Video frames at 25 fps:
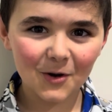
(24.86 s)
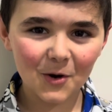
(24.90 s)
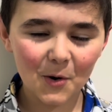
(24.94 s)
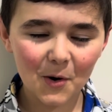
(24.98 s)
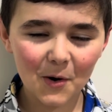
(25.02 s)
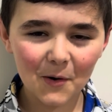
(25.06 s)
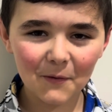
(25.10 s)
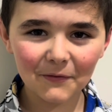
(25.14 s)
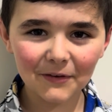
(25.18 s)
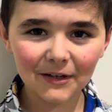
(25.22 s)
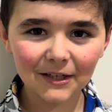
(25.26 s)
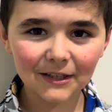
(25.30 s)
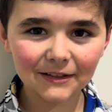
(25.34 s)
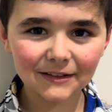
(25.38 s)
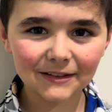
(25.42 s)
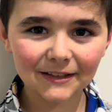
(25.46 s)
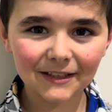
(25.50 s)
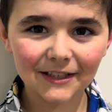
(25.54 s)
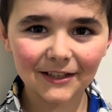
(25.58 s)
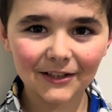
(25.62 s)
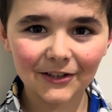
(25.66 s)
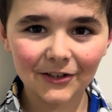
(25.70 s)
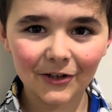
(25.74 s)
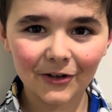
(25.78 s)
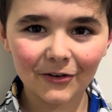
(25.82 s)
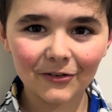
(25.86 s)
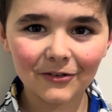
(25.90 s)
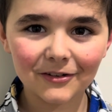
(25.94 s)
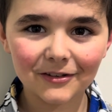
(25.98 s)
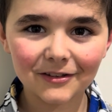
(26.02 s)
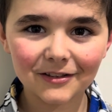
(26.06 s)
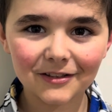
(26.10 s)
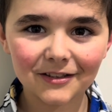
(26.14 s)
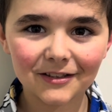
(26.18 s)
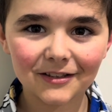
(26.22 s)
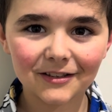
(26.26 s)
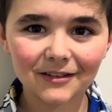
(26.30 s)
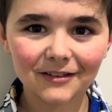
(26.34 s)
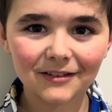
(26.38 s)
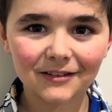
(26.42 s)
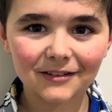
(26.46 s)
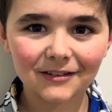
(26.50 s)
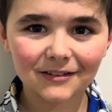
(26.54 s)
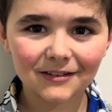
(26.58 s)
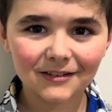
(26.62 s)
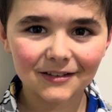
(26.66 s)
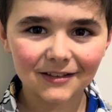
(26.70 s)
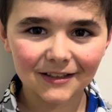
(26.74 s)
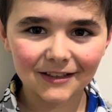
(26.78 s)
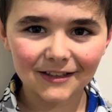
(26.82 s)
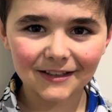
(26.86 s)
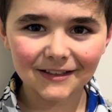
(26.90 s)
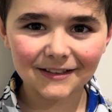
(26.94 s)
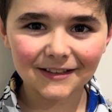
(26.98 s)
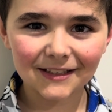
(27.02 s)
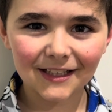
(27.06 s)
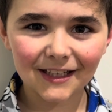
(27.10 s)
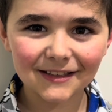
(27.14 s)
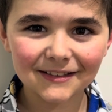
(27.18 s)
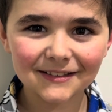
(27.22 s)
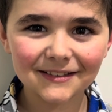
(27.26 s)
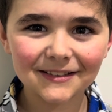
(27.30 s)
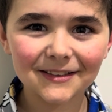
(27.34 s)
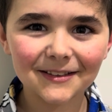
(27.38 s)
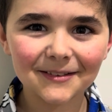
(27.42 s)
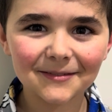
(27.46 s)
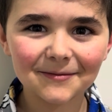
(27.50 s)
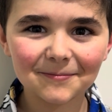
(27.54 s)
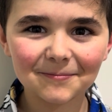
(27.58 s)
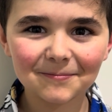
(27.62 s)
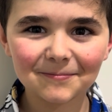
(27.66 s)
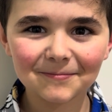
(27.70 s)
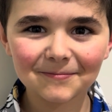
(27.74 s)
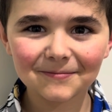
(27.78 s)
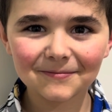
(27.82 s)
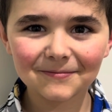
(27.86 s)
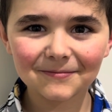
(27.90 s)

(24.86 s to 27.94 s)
Obviously not. I just had some...